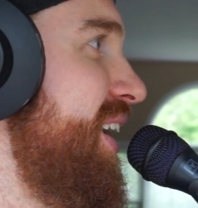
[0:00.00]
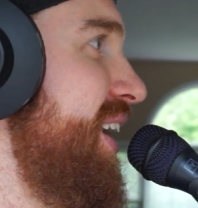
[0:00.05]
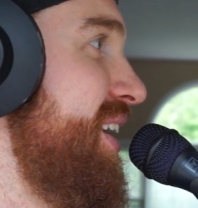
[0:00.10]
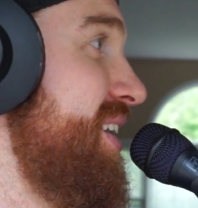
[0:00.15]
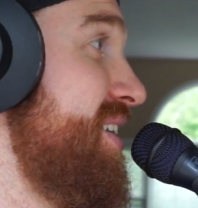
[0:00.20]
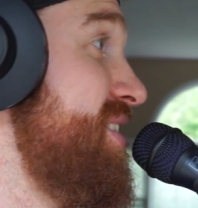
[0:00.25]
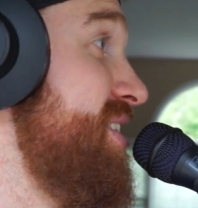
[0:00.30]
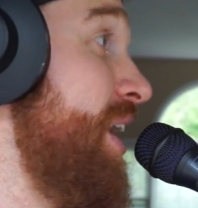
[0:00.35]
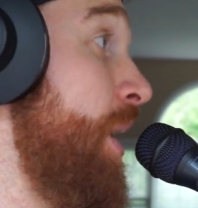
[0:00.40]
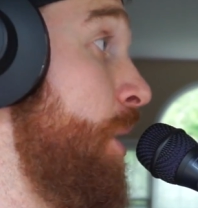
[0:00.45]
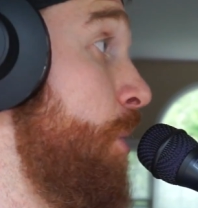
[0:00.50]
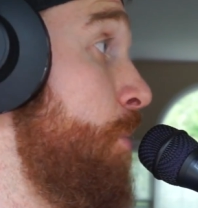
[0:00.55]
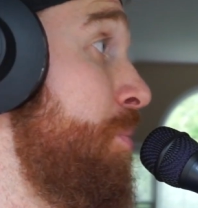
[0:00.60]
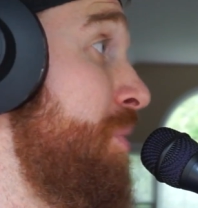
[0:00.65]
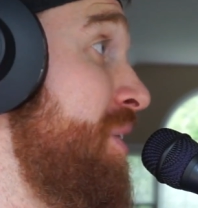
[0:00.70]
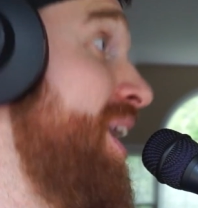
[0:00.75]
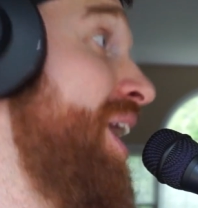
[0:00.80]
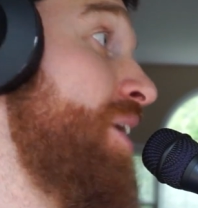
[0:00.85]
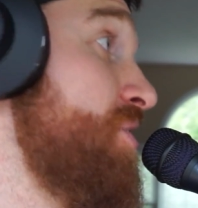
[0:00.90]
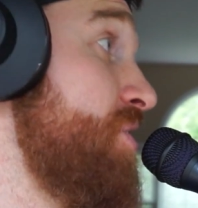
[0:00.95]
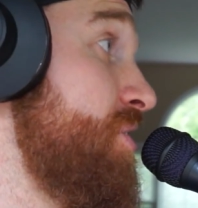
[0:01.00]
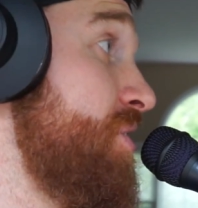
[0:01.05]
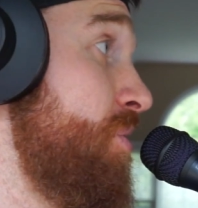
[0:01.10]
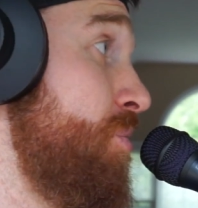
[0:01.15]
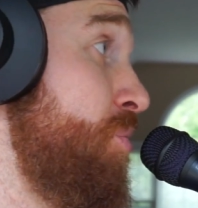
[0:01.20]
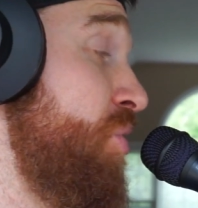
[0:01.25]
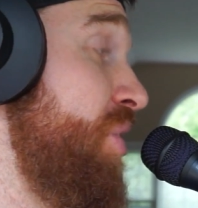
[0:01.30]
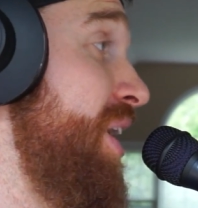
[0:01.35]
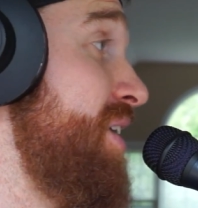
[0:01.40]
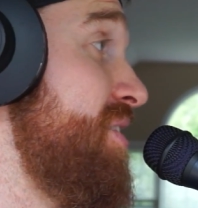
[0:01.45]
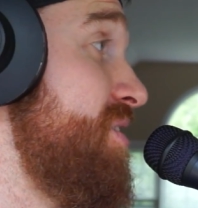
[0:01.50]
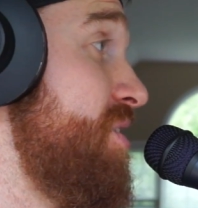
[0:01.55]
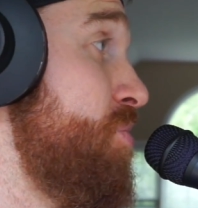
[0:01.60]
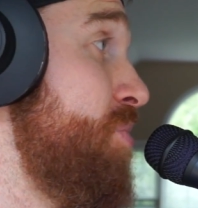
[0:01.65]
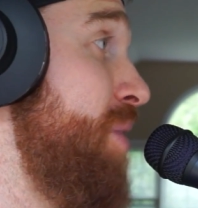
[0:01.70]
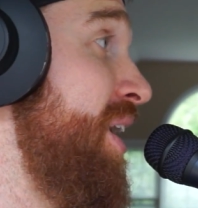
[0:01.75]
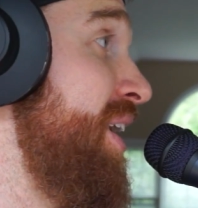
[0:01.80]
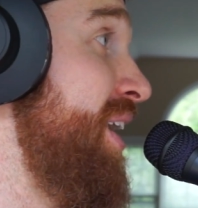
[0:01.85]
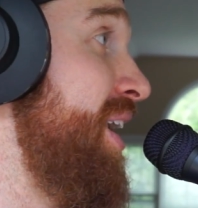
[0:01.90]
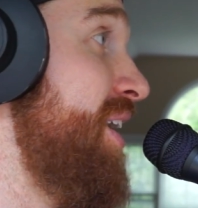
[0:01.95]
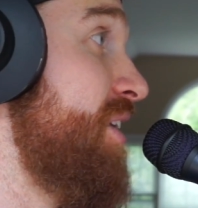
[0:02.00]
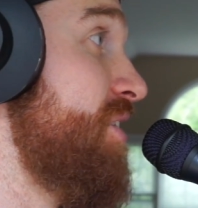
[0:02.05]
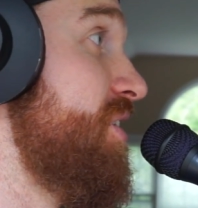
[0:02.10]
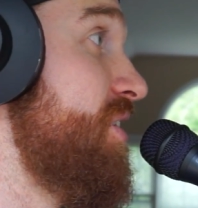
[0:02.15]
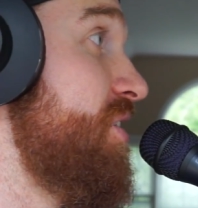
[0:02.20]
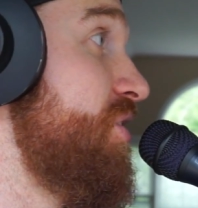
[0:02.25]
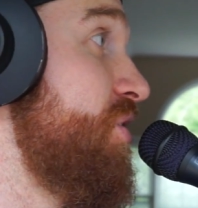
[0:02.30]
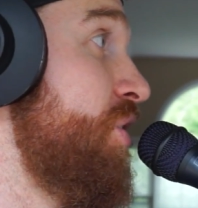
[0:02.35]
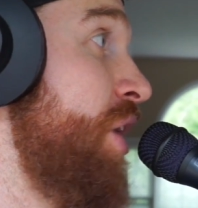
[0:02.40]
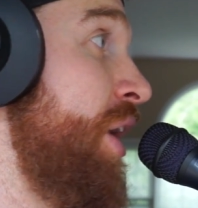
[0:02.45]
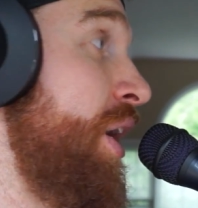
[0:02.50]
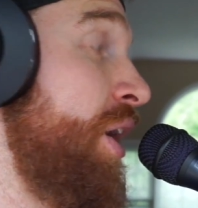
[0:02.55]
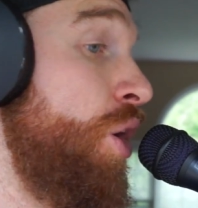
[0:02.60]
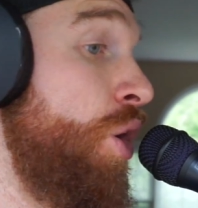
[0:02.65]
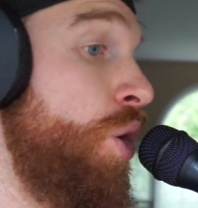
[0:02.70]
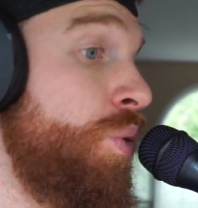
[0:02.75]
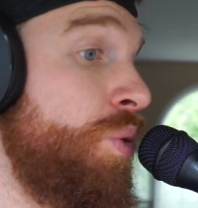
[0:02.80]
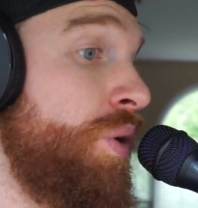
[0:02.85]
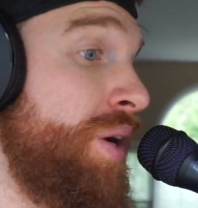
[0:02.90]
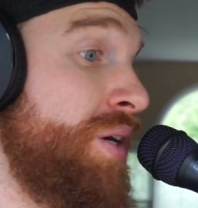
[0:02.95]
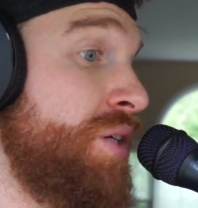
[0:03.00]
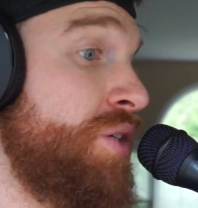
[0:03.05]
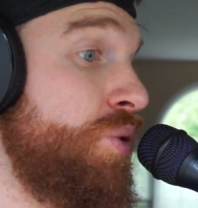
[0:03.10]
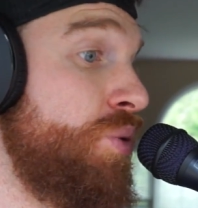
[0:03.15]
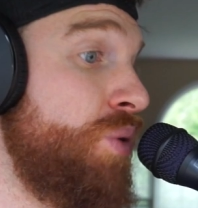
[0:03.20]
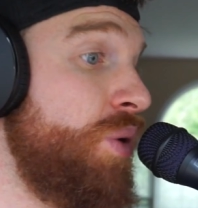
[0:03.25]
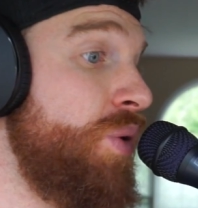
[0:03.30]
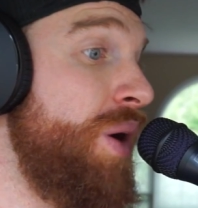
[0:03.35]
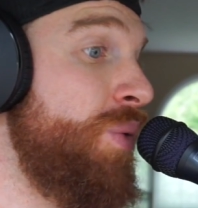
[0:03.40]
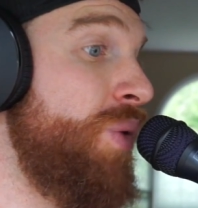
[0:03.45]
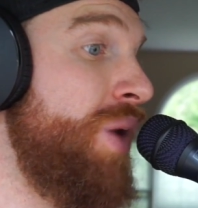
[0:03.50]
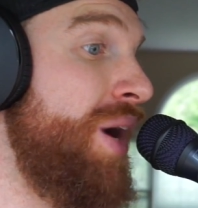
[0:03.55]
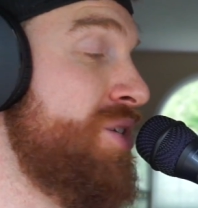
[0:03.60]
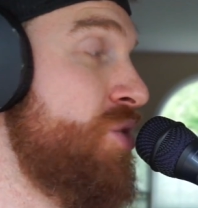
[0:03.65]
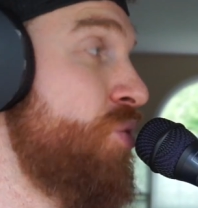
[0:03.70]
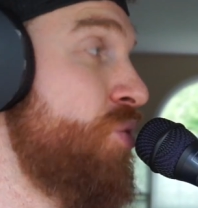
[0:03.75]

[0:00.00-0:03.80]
And it's like paralysis by analysis. You're like, oh, what do I do? What do I watch?